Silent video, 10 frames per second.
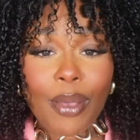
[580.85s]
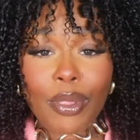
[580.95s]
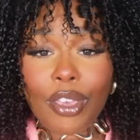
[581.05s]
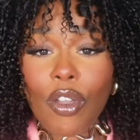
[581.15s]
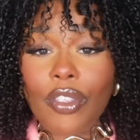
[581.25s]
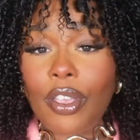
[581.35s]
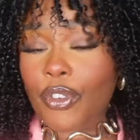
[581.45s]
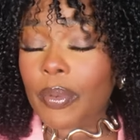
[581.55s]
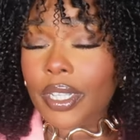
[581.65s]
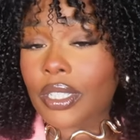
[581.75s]
I will leave all the
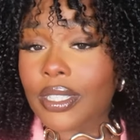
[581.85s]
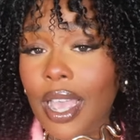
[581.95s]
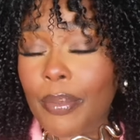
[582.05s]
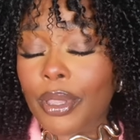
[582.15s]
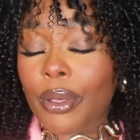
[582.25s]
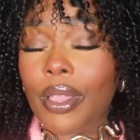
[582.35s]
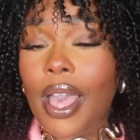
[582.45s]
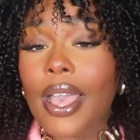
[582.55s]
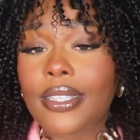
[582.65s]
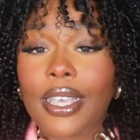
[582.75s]
information down below, guys,